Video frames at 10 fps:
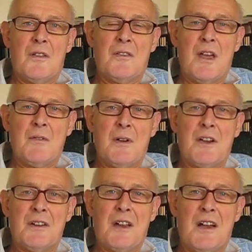they
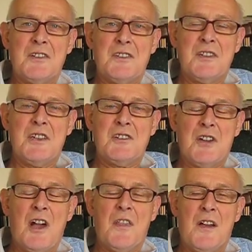recognize in each
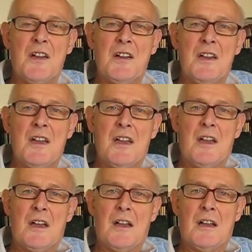other
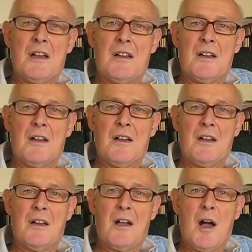
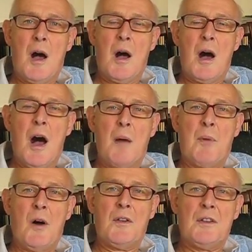a
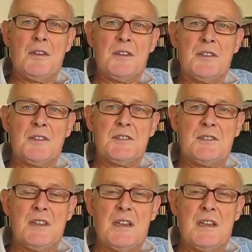bond that